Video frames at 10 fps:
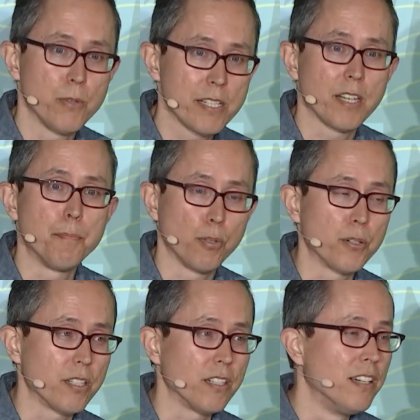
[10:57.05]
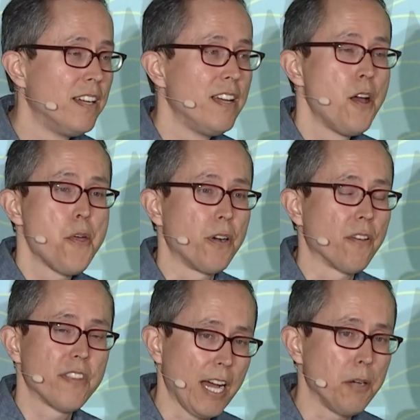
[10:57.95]
We are a broker. There are
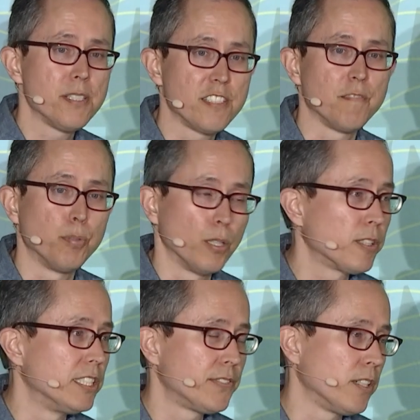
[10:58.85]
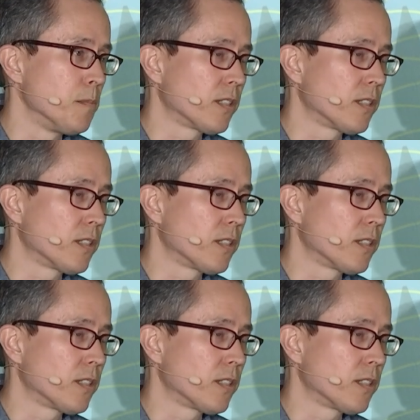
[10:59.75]
thousands of brokerage firms